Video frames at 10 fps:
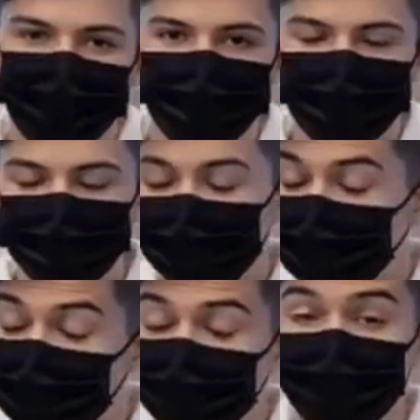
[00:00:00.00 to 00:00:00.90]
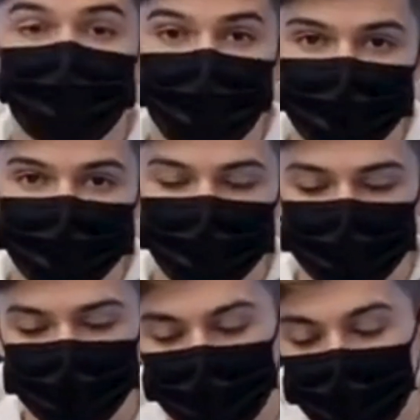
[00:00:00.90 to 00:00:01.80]
based on your prompt
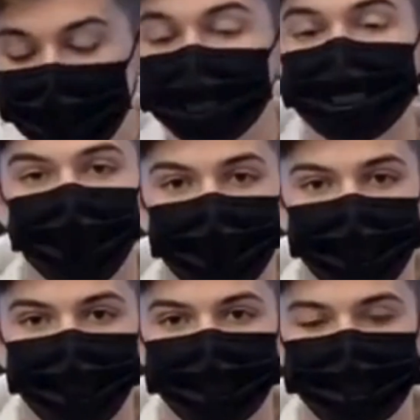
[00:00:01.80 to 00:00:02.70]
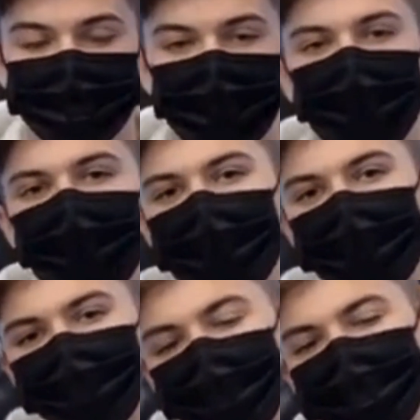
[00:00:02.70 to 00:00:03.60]
description. If your tool
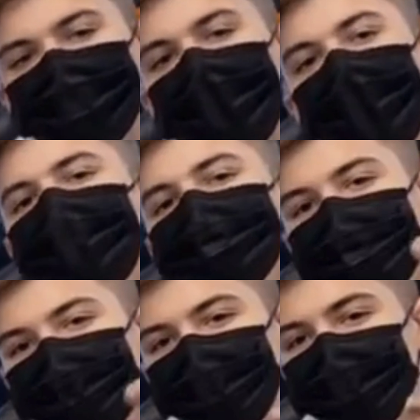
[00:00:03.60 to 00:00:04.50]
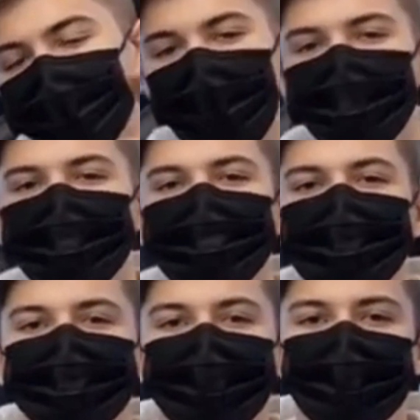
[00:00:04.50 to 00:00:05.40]
doesn't include this, add
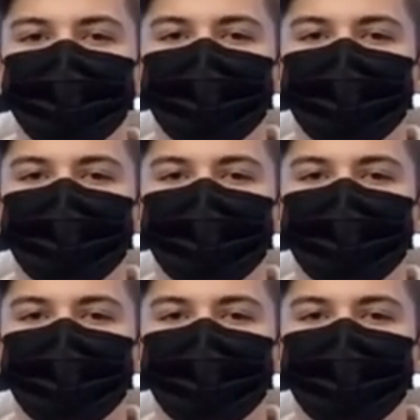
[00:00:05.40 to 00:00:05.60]
ambient sound